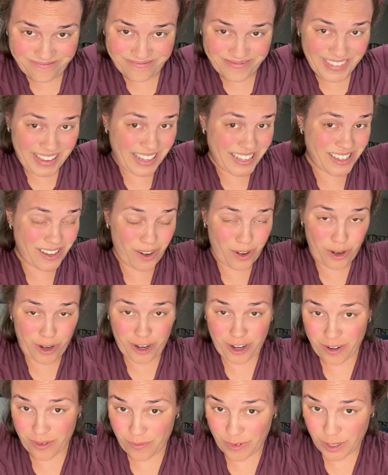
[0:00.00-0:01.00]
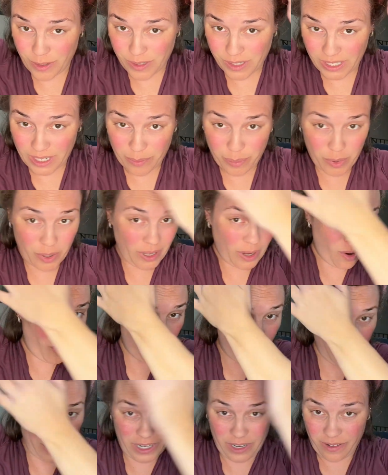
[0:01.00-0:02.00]
it's gonna hurt when you sleep, like over
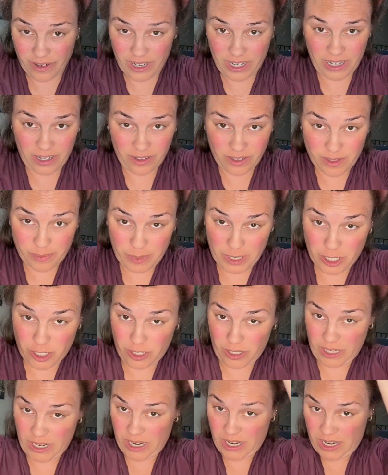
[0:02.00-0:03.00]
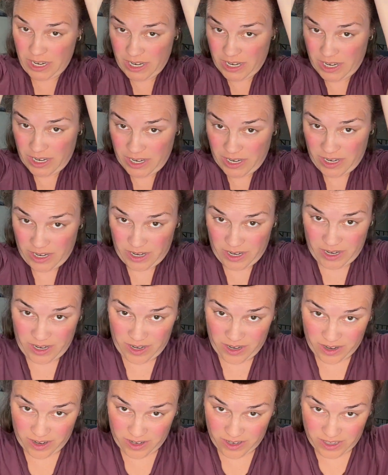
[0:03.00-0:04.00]
here and here especially.
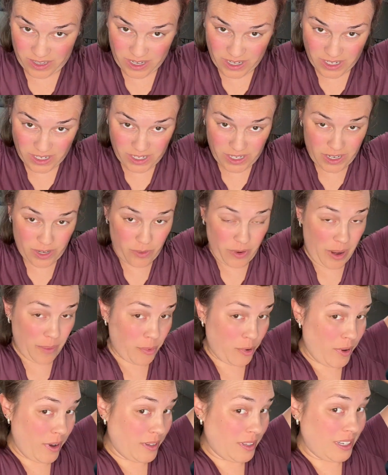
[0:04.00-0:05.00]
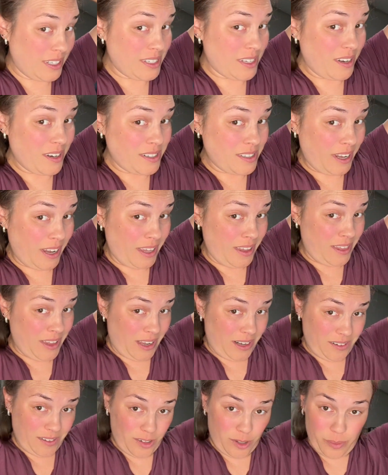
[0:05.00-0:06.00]
Because this is gonna wrap around, that's gonna tighten that a
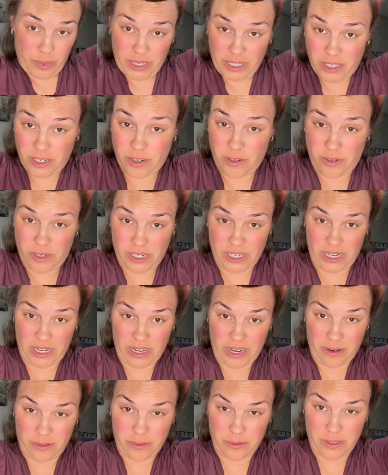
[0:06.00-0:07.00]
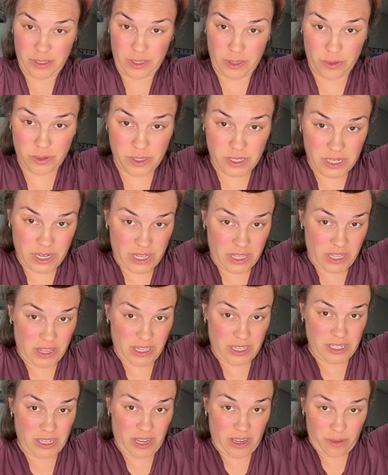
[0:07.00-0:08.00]
little bit. Did you see how it was loose and then
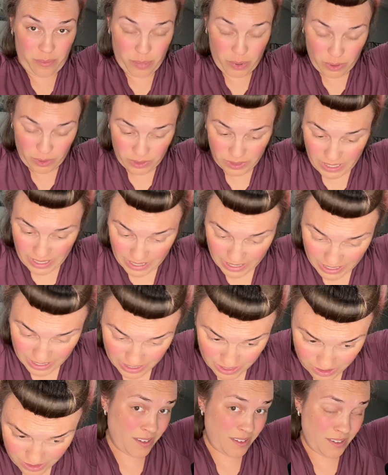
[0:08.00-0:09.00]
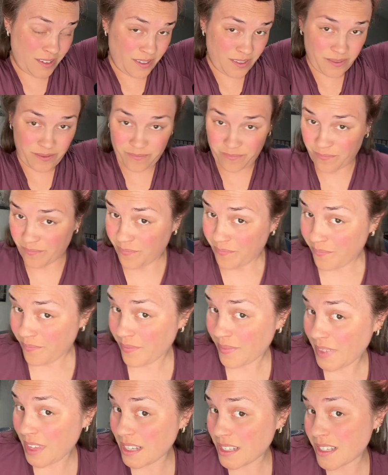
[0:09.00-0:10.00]
this kind of pulls at it?
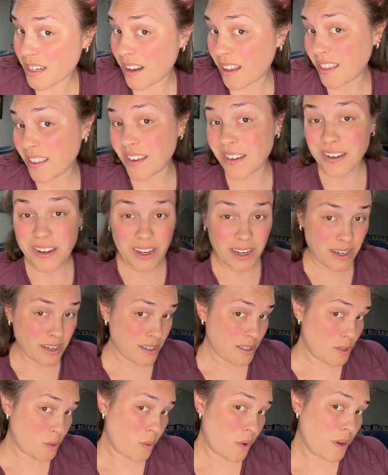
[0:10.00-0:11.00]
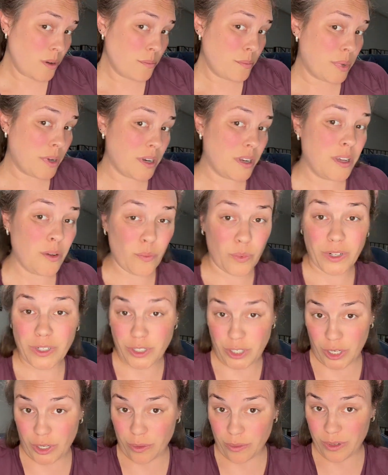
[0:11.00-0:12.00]
That's not the neatest one, but it will
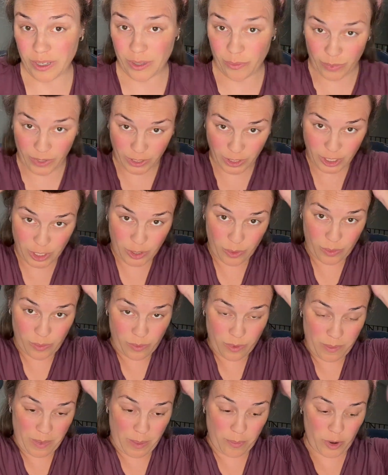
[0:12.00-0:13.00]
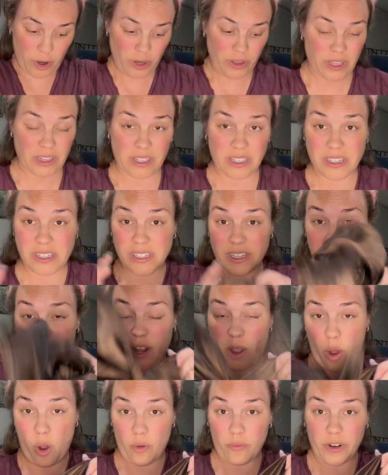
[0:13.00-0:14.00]
do, it will do. Remember that this is gonna
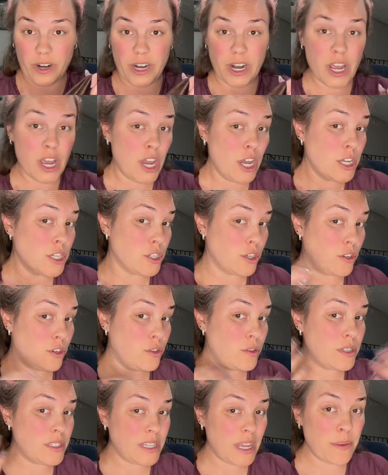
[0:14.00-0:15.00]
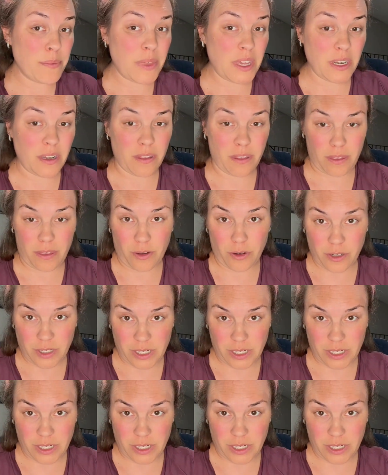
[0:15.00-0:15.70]
go over it. So you can do the same thing to the third